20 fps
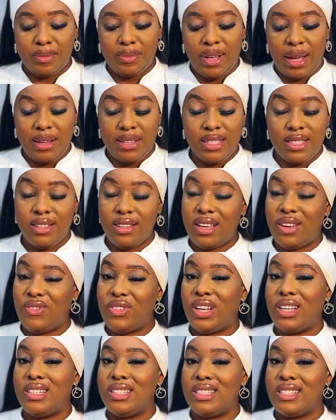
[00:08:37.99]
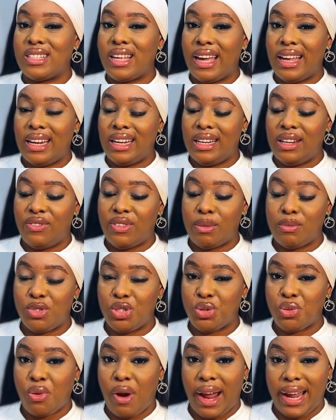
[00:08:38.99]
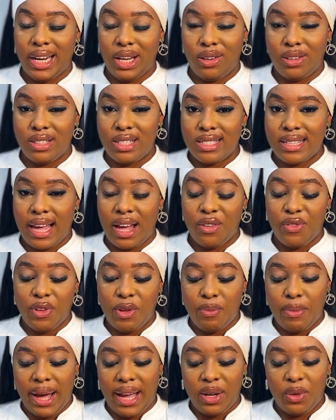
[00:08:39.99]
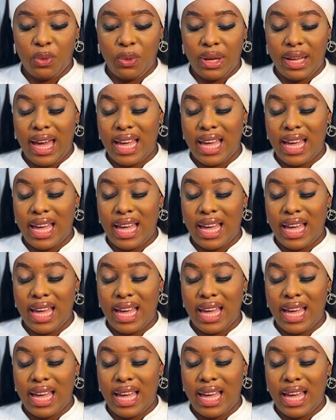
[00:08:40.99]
I still have not decided if I'm trying on this outfit, by the way.